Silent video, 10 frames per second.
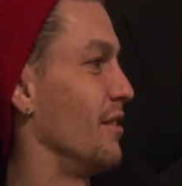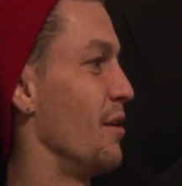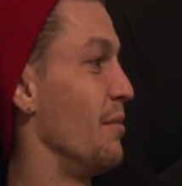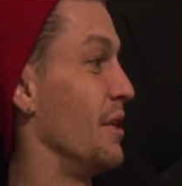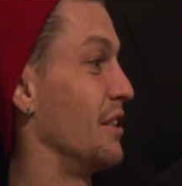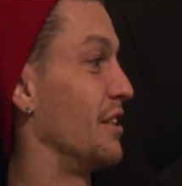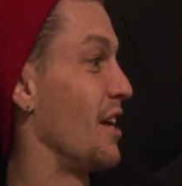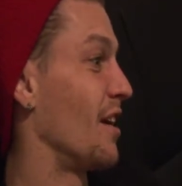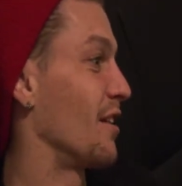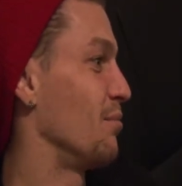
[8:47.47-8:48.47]
a big
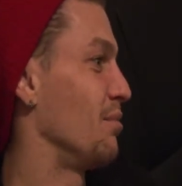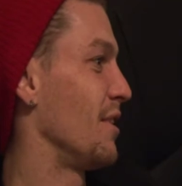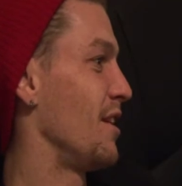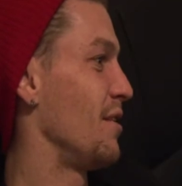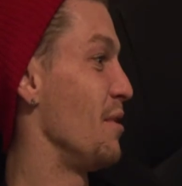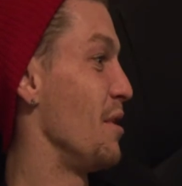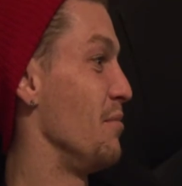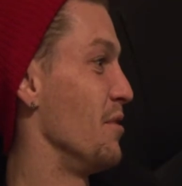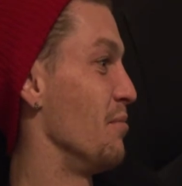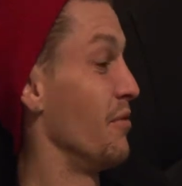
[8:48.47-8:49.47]
soccer player,
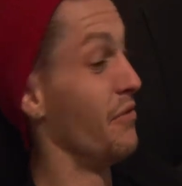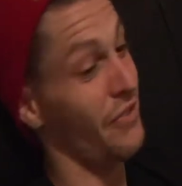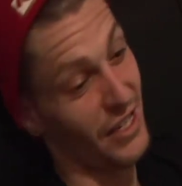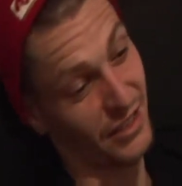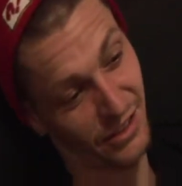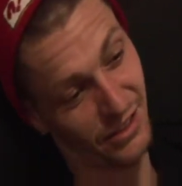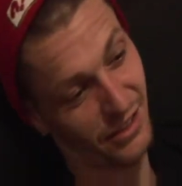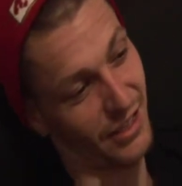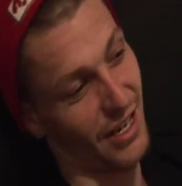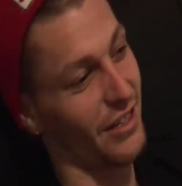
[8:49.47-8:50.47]
maybe a professional
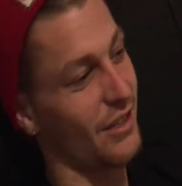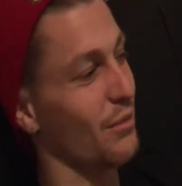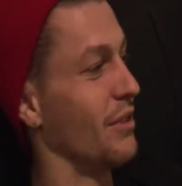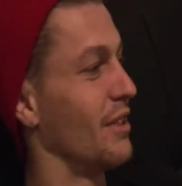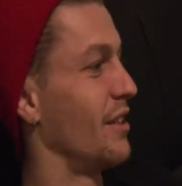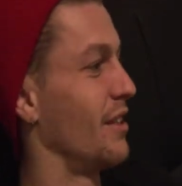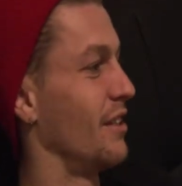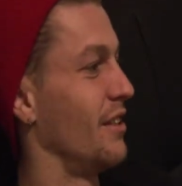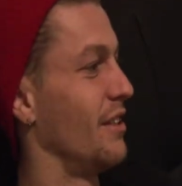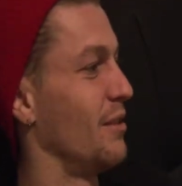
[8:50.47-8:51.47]
soccer player,
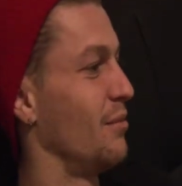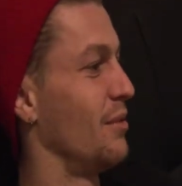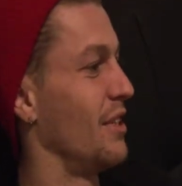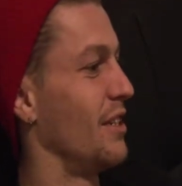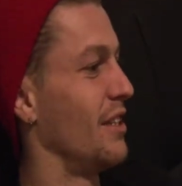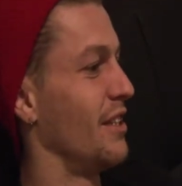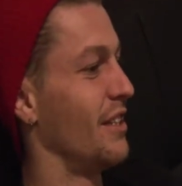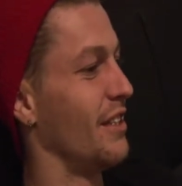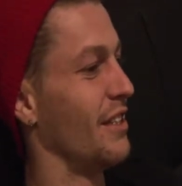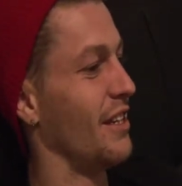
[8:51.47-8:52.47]
you know, but
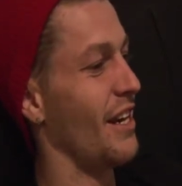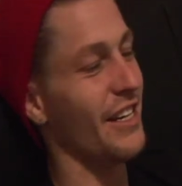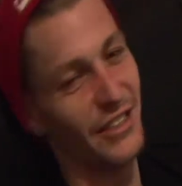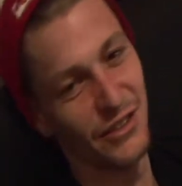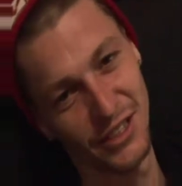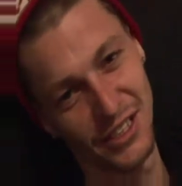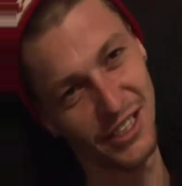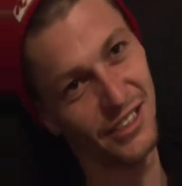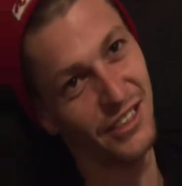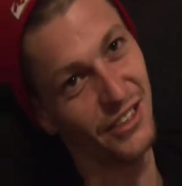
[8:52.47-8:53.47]
I didn't really
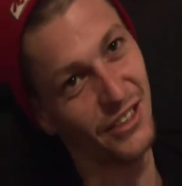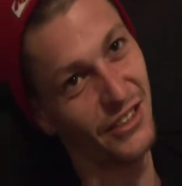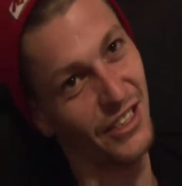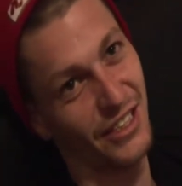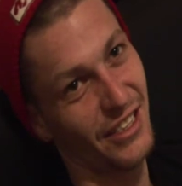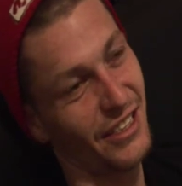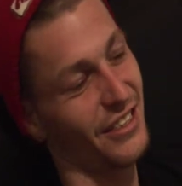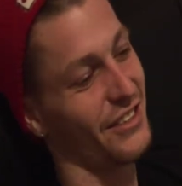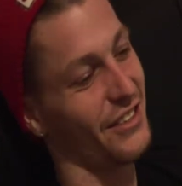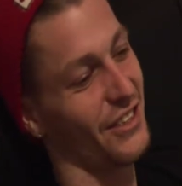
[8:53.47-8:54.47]
get to go there,
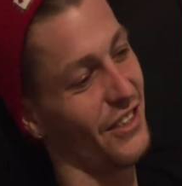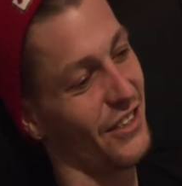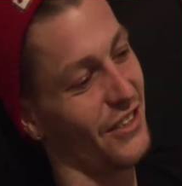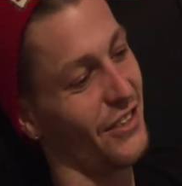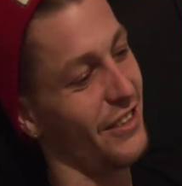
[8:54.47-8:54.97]
so,